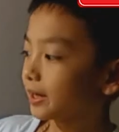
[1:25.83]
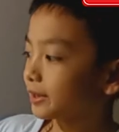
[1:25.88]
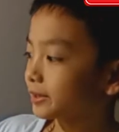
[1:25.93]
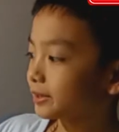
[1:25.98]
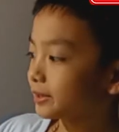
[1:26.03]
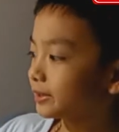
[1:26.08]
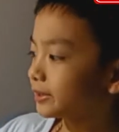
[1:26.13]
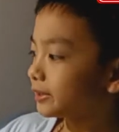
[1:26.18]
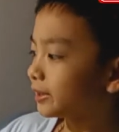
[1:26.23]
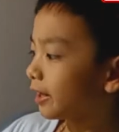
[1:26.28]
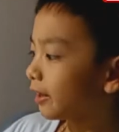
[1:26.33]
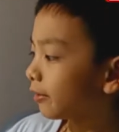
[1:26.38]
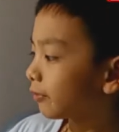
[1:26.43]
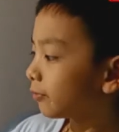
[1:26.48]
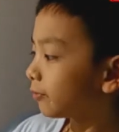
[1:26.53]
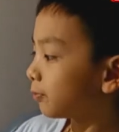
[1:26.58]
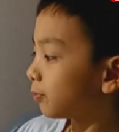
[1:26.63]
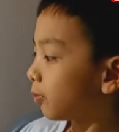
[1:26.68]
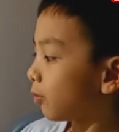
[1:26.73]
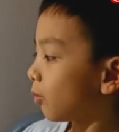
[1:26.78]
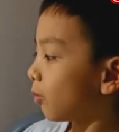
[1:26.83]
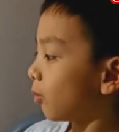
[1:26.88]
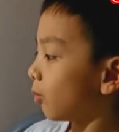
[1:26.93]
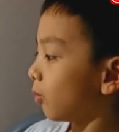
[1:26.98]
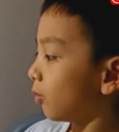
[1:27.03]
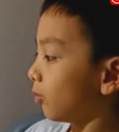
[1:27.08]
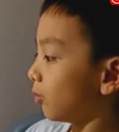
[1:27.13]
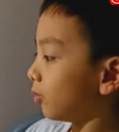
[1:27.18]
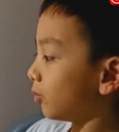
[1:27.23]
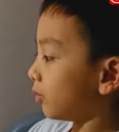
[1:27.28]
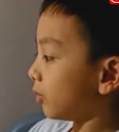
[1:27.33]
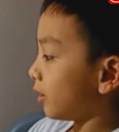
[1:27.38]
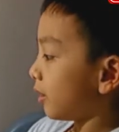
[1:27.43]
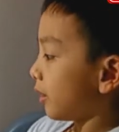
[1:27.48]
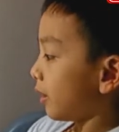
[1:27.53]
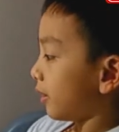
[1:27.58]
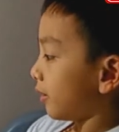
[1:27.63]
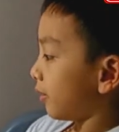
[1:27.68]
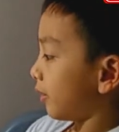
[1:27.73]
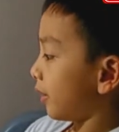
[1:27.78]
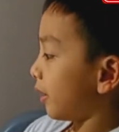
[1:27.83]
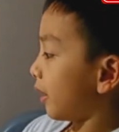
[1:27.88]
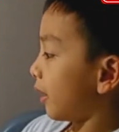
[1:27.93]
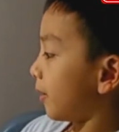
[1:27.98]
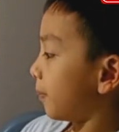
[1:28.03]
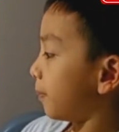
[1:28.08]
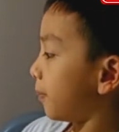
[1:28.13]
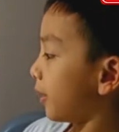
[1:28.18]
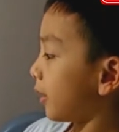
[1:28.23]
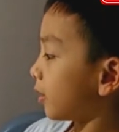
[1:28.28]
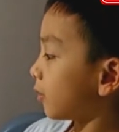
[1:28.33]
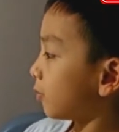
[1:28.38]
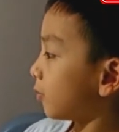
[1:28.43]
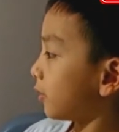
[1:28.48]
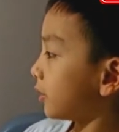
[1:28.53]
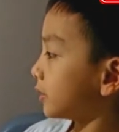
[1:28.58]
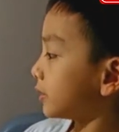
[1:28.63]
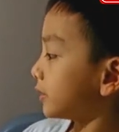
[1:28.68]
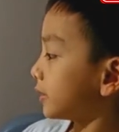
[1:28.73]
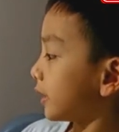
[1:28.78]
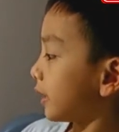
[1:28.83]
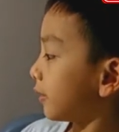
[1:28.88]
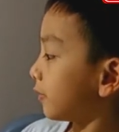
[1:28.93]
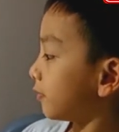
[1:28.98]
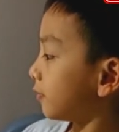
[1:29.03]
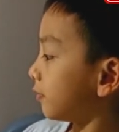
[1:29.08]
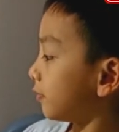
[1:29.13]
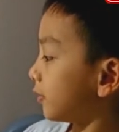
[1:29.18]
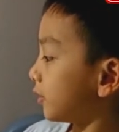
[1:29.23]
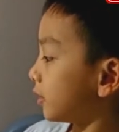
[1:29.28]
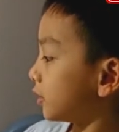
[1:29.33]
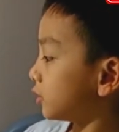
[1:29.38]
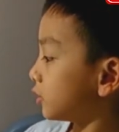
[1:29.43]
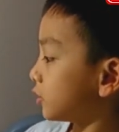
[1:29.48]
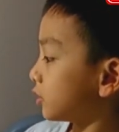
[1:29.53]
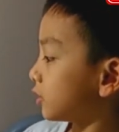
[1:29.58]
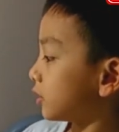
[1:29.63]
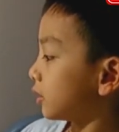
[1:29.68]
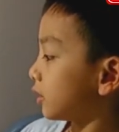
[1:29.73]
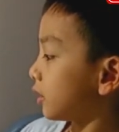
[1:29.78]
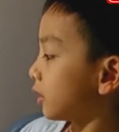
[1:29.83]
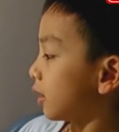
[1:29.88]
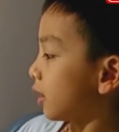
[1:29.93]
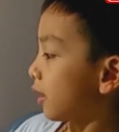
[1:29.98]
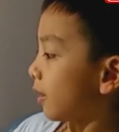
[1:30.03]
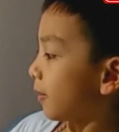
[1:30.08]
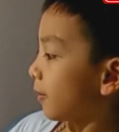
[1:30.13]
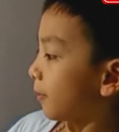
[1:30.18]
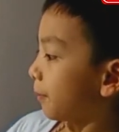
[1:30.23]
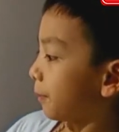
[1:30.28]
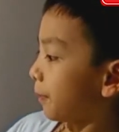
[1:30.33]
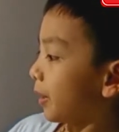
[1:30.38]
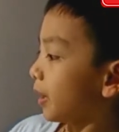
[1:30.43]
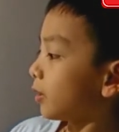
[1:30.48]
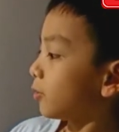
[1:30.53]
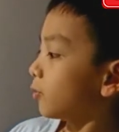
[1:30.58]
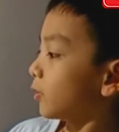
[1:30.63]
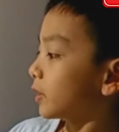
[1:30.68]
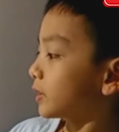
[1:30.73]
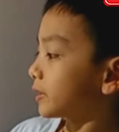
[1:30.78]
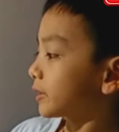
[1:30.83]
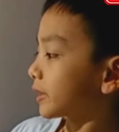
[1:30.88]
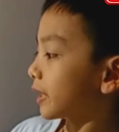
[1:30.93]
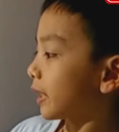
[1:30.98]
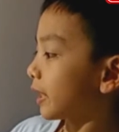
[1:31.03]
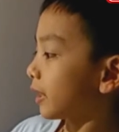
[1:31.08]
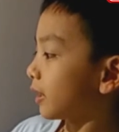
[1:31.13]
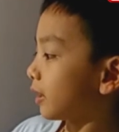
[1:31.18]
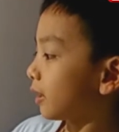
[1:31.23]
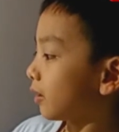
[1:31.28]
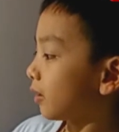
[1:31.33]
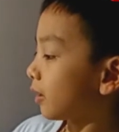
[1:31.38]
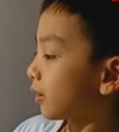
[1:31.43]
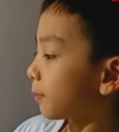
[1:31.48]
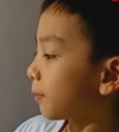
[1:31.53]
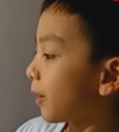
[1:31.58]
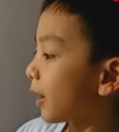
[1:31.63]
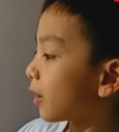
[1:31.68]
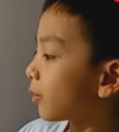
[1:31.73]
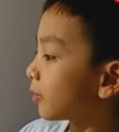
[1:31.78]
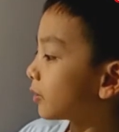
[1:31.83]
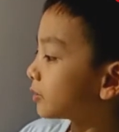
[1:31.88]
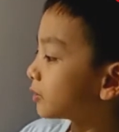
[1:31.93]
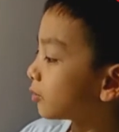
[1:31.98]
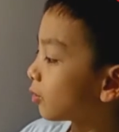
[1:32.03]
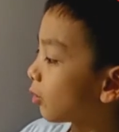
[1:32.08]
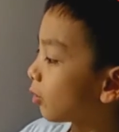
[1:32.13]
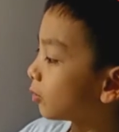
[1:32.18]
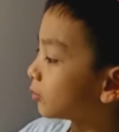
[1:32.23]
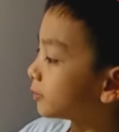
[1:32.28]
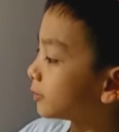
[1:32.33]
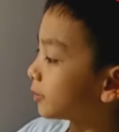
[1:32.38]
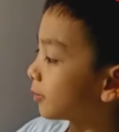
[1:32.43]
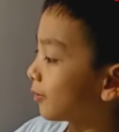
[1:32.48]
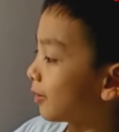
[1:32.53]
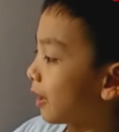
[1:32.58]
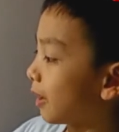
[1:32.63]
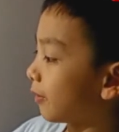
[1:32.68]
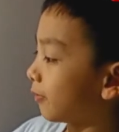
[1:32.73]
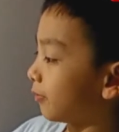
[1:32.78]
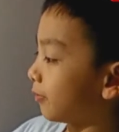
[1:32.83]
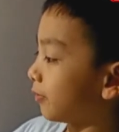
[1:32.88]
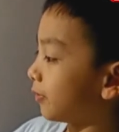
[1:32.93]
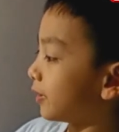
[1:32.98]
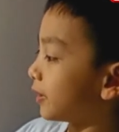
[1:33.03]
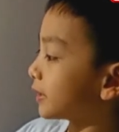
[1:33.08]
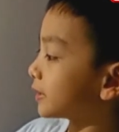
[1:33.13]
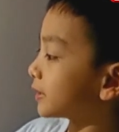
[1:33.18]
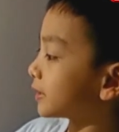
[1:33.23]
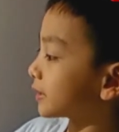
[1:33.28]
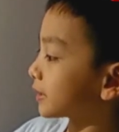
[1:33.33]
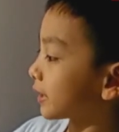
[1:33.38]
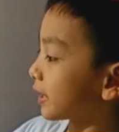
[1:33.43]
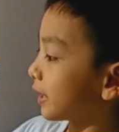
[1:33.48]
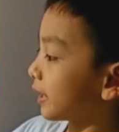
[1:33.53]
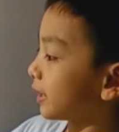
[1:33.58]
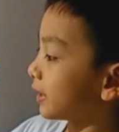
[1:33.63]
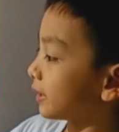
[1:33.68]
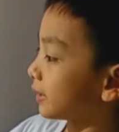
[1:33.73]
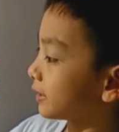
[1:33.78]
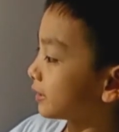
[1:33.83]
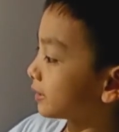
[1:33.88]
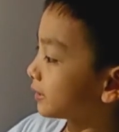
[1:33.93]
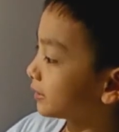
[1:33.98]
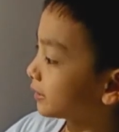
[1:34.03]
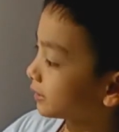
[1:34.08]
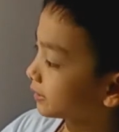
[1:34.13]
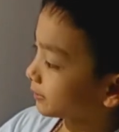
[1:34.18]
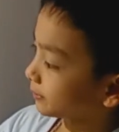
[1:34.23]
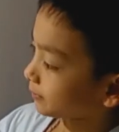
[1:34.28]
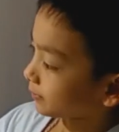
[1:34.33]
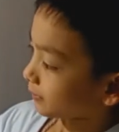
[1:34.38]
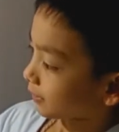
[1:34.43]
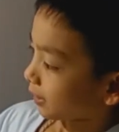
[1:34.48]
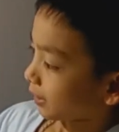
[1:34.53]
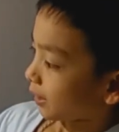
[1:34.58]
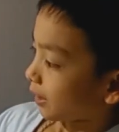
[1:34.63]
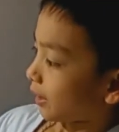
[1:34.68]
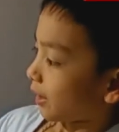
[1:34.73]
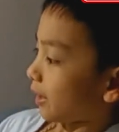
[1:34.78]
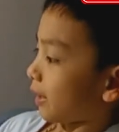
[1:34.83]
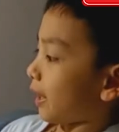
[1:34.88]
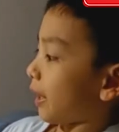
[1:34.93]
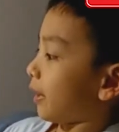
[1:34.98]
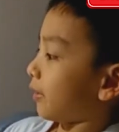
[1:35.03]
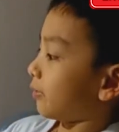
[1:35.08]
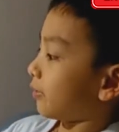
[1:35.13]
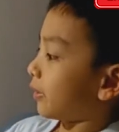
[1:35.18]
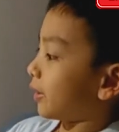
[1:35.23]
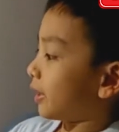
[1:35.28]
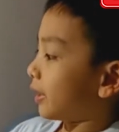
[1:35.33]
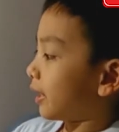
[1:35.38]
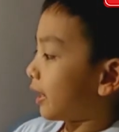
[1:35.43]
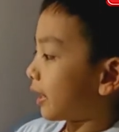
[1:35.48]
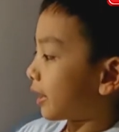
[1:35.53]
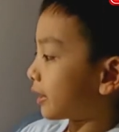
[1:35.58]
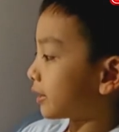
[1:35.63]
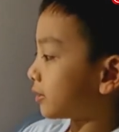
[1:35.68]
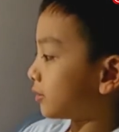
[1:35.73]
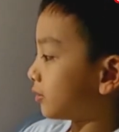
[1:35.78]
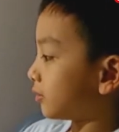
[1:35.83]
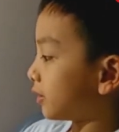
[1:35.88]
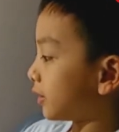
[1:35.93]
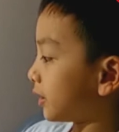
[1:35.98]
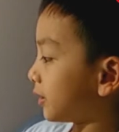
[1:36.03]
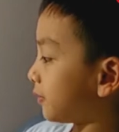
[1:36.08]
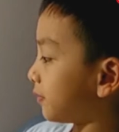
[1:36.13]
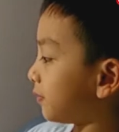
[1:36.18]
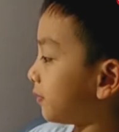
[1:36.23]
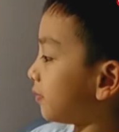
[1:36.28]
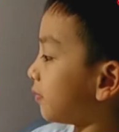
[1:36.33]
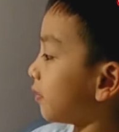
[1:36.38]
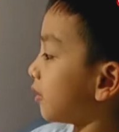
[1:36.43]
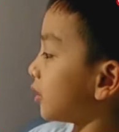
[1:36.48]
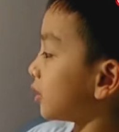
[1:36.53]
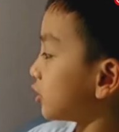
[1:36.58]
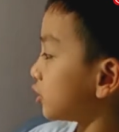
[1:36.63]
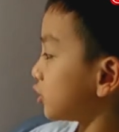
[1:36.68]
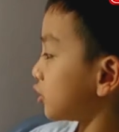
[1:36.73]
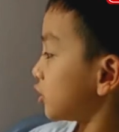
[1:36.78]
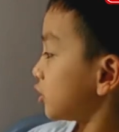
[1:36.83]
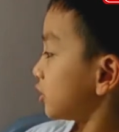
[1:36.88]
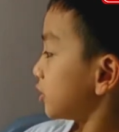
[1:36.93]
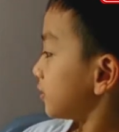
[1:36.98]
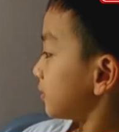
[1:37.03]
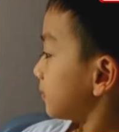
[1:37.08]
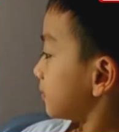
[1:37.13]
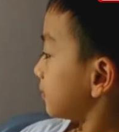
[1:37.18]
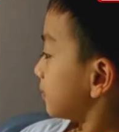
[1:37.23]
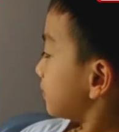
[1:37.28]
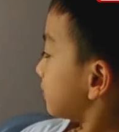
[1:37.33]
In South Pole, there are penguins and fish. Penguins can penguins also have thick skins and they like to eat fish.